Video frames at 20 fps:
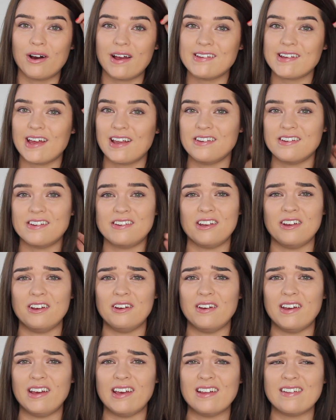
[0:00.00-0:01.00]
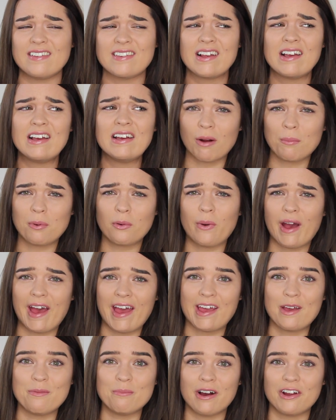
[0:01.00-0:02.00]
what I tend to do is rub
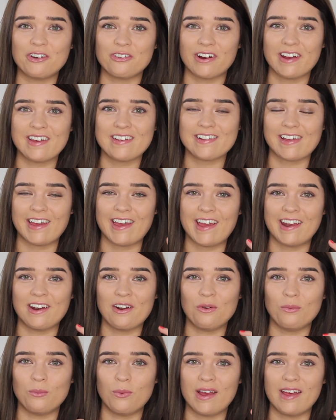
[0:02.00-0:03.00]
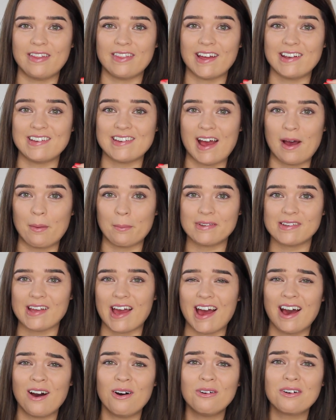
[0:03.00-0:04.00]
away my dry skin with a damp
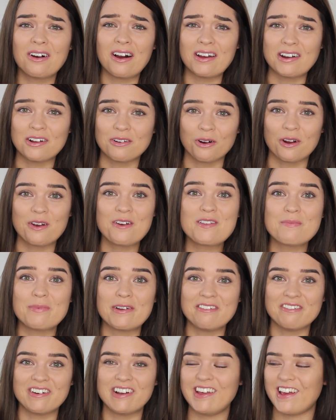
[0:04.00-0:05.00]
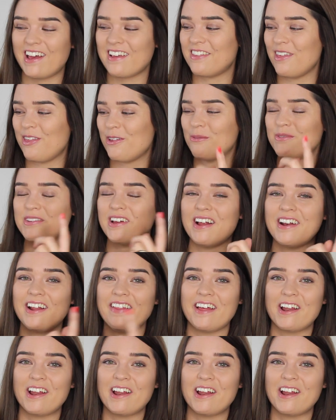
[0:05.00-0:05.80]
towel, kind of gross, but it really gets the job done.